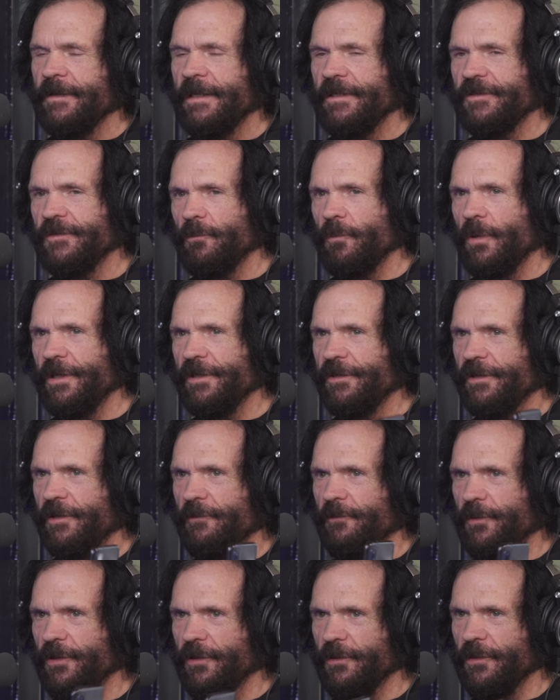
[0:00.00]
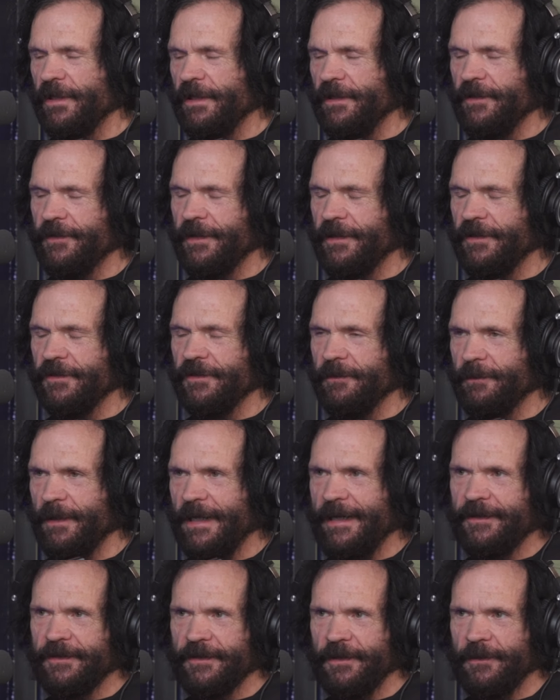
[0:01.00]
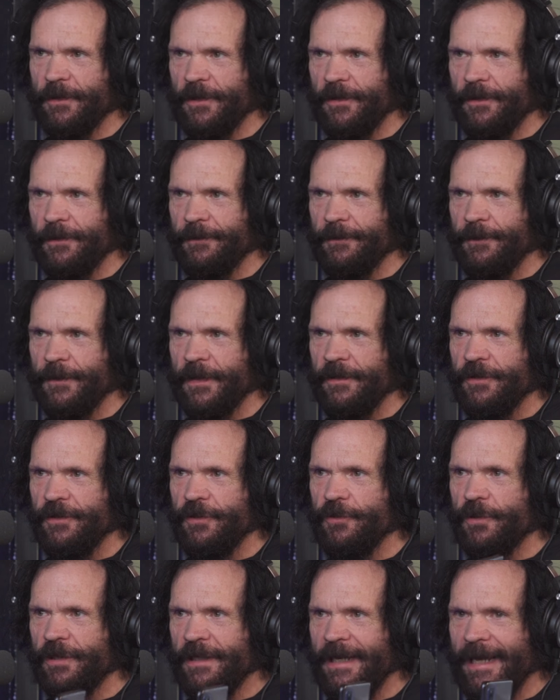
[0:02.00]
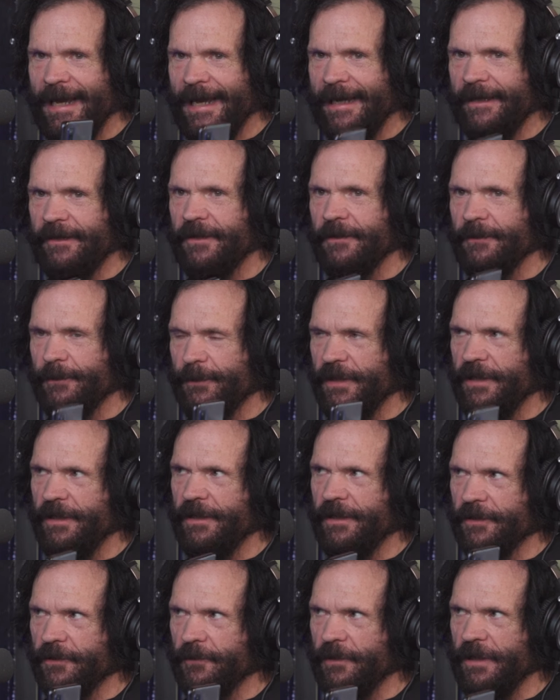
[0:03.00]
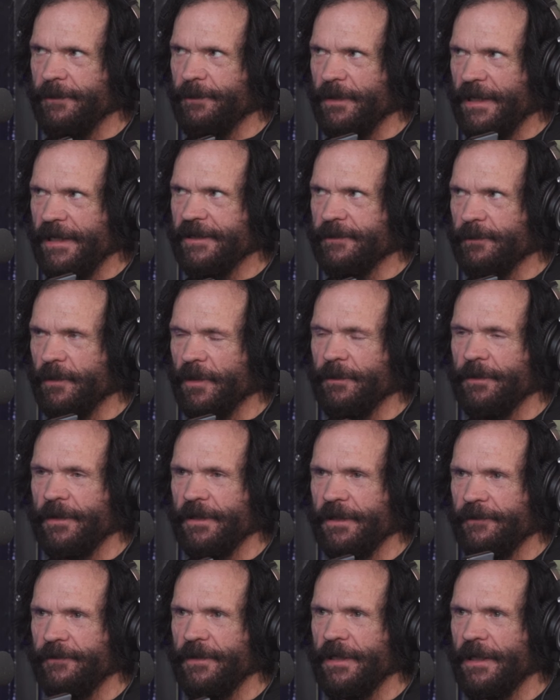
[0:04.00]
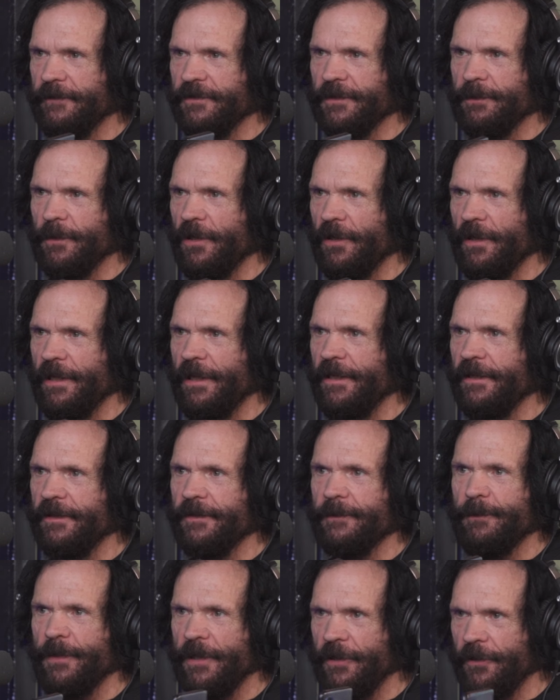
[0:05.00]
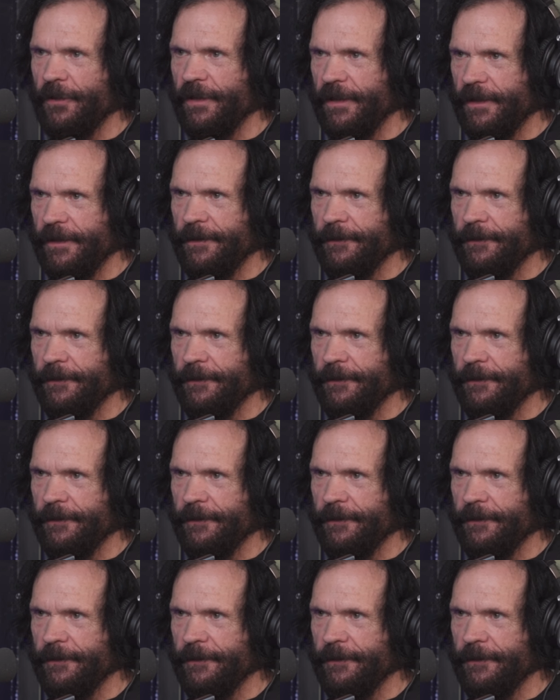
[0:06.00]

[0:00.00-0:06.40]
That's one of the real key things in basketball. You can't be a great basketball player if you have small hands, period.